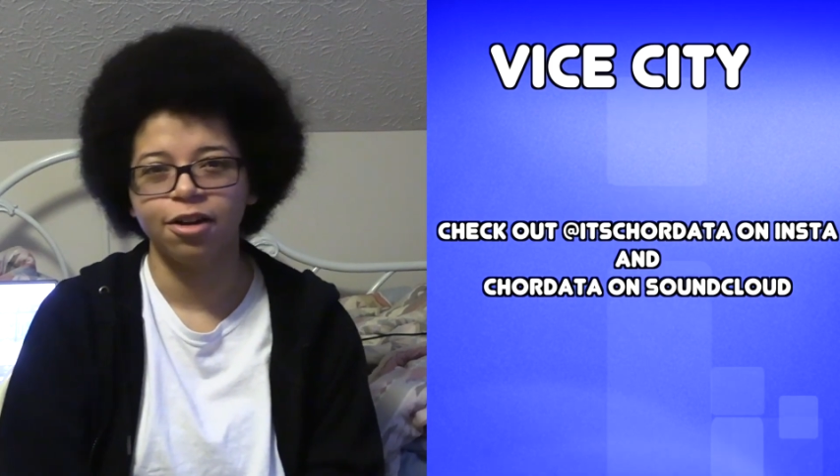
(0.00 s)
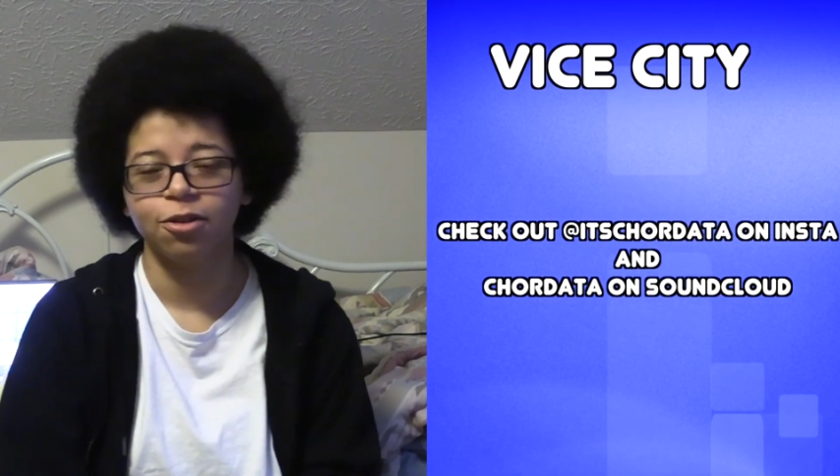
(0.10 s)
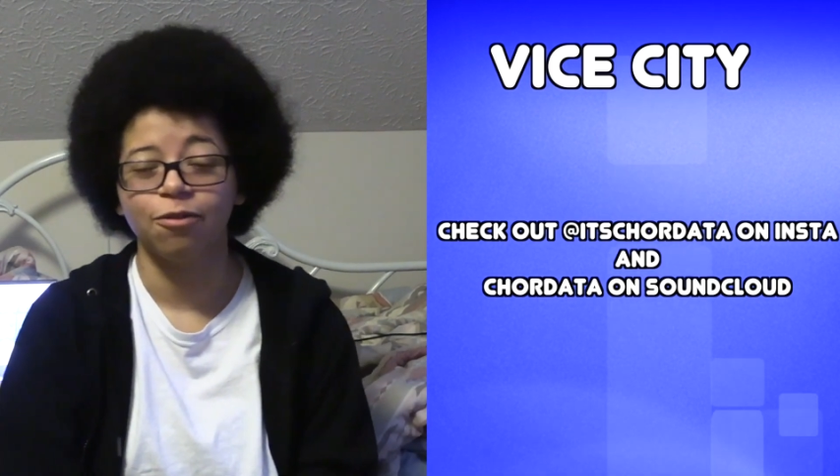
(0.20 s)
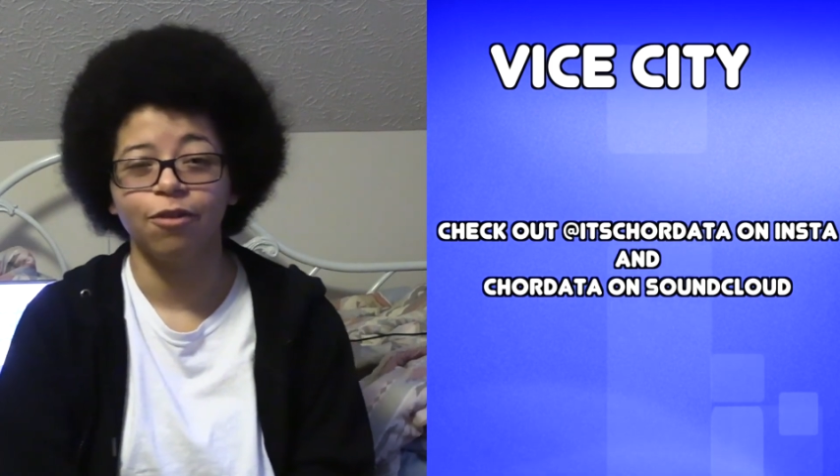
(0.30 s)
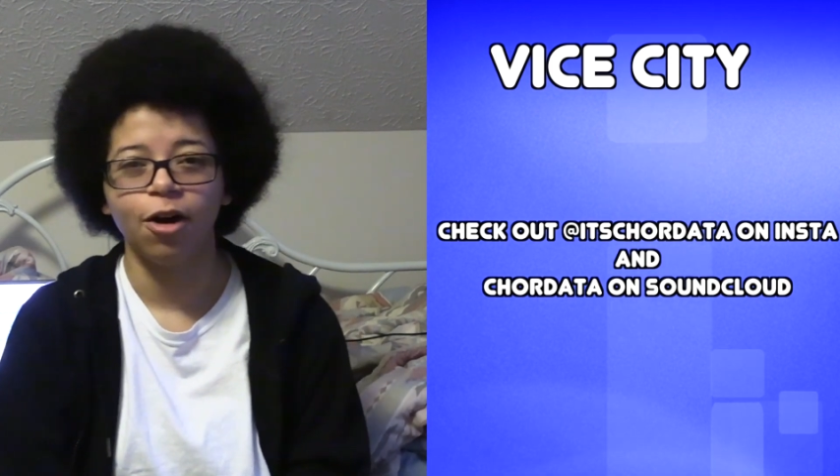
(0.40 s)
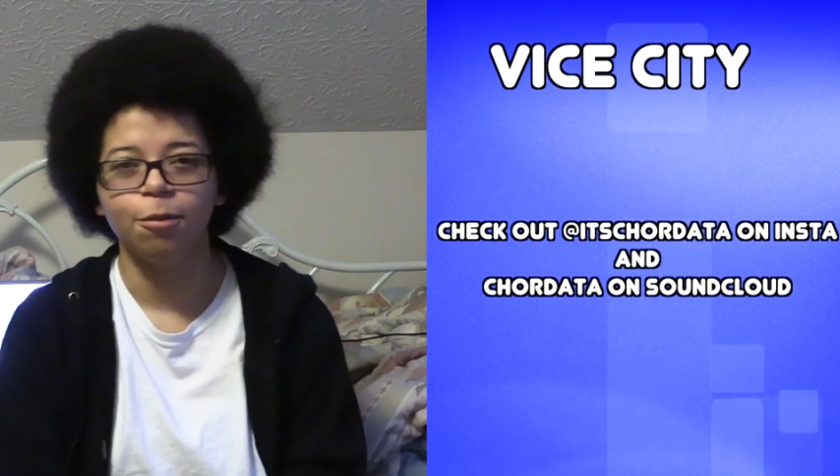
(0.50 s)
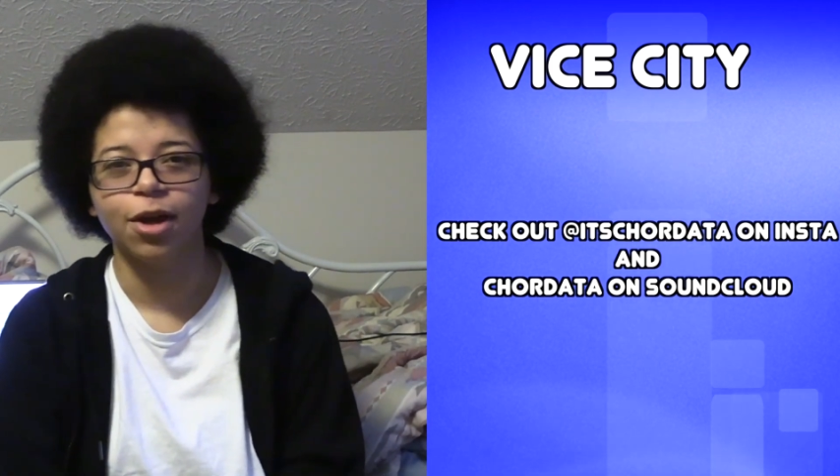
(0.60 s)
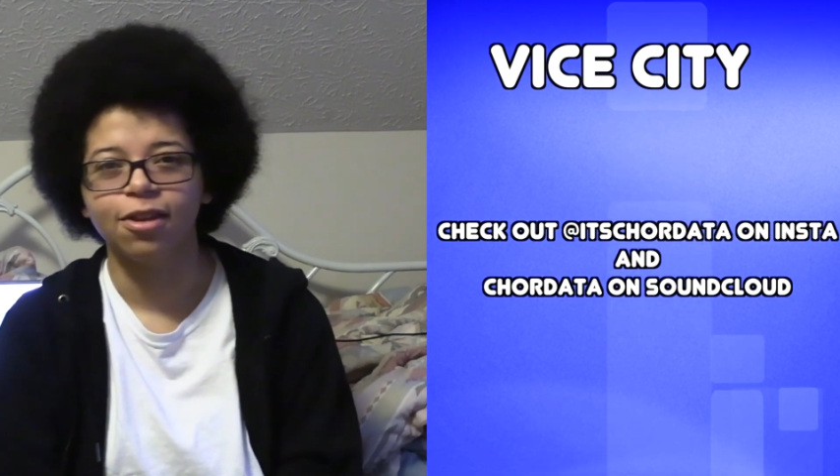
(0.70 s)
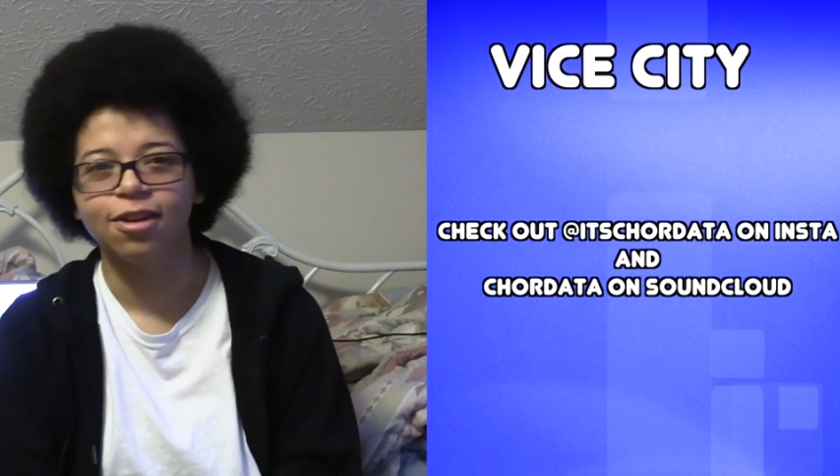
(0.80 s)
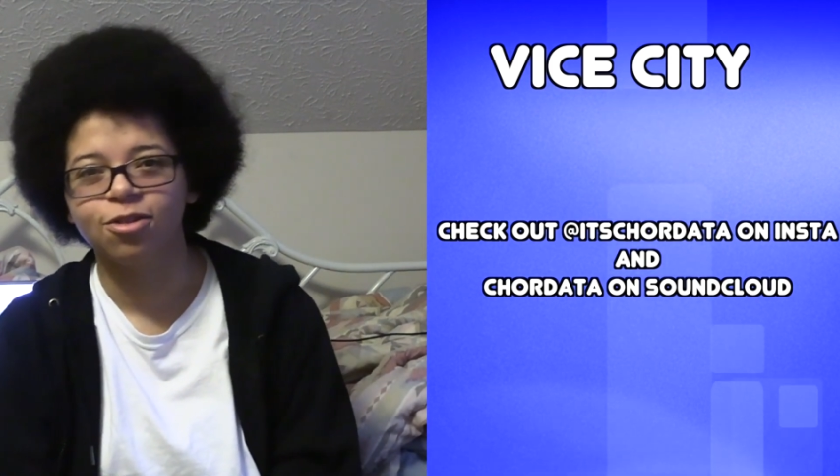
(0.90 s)
you can follow
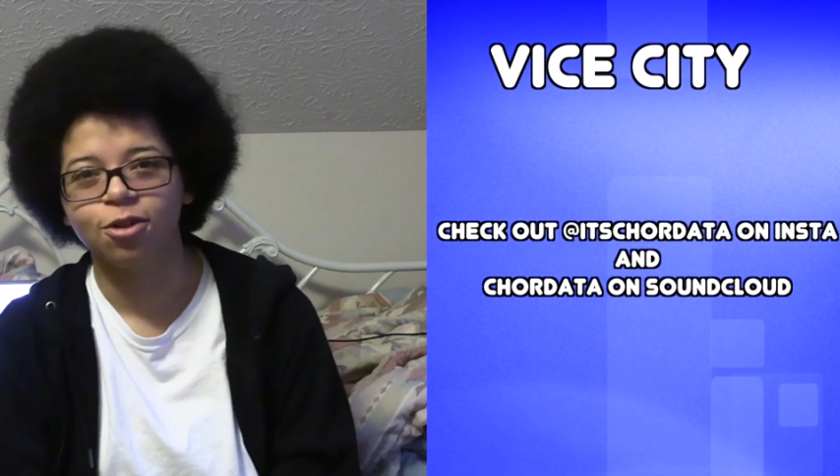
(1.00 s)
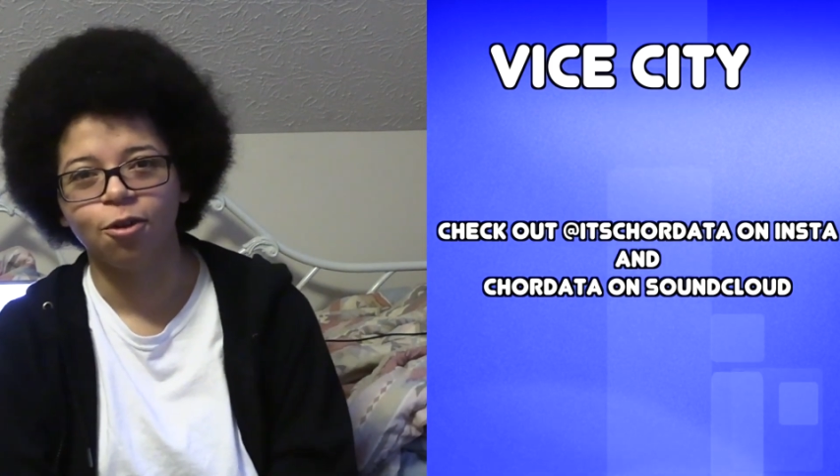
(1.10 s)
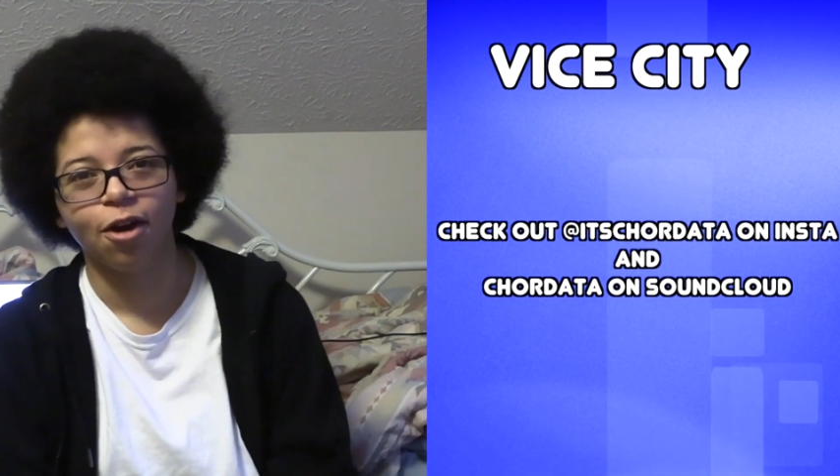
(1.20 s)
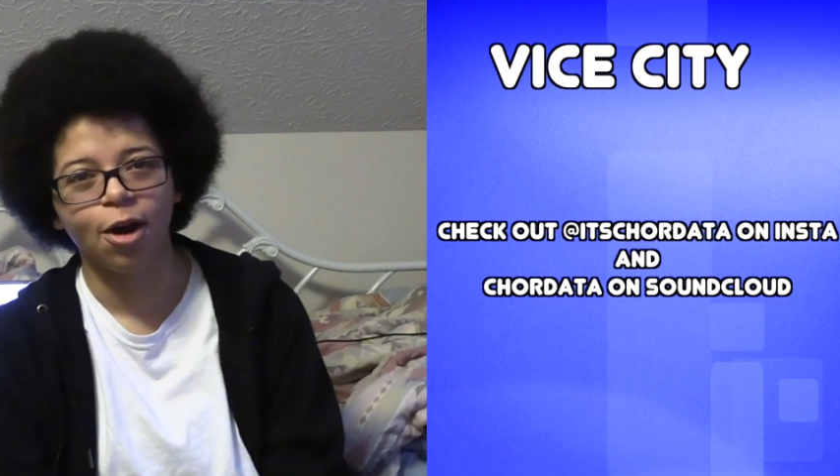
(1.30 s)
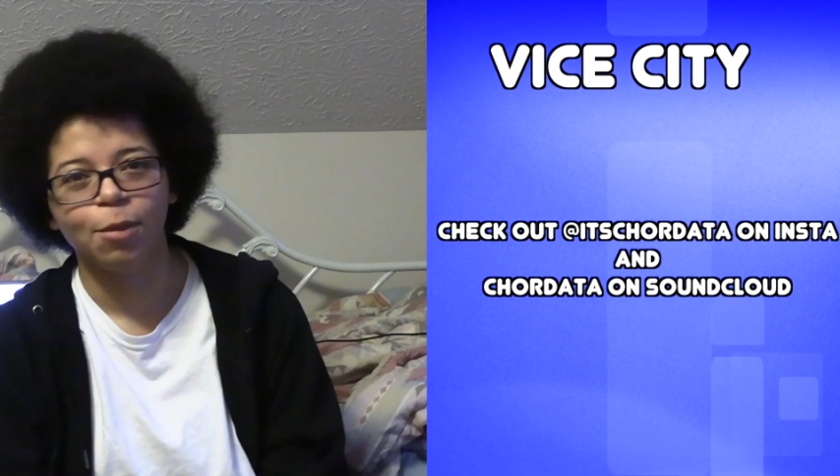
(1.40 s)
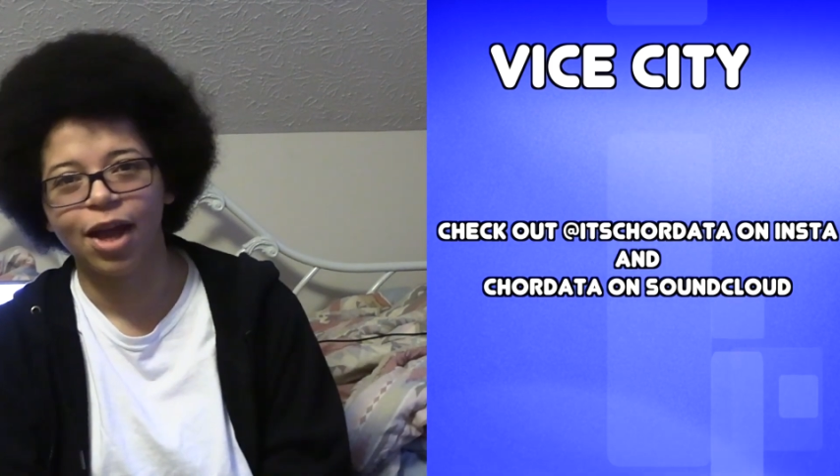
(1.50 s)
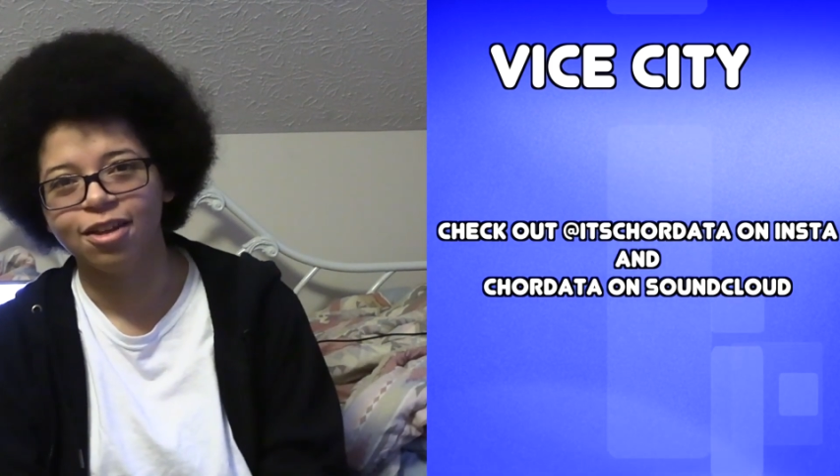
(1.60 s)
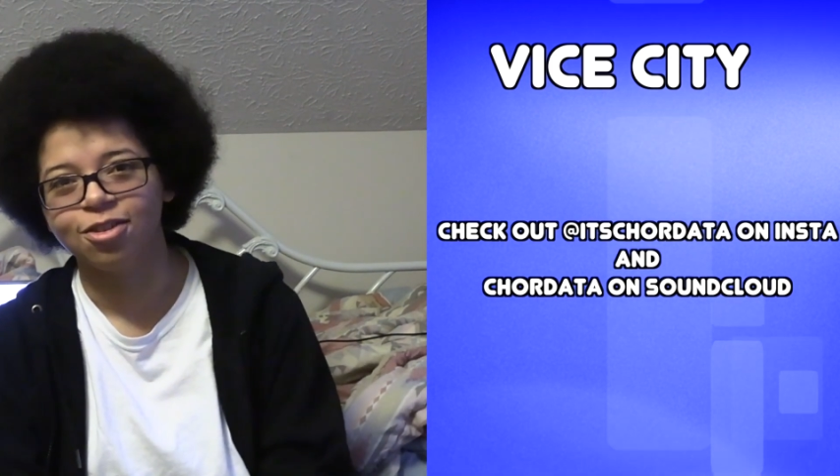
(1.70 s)
me on Instagram at